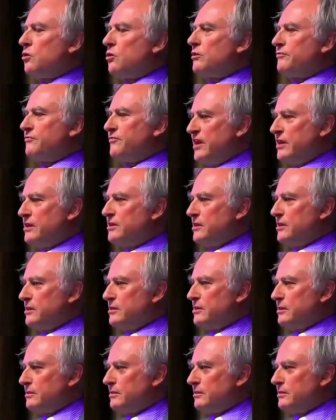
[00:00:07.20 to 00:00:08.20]
You're
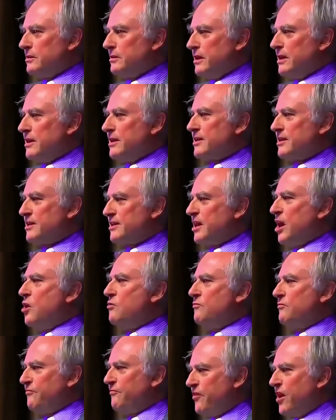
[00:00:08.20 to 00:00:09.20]
offended?
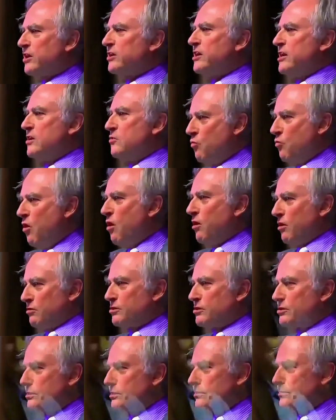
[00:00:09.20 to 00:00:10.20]
So fucking
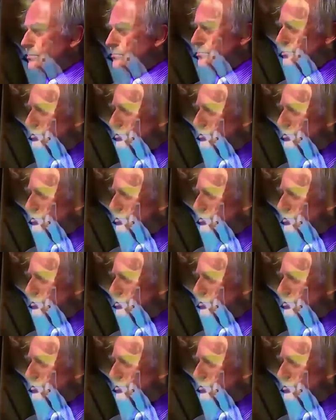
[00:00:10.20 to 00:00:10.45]
what?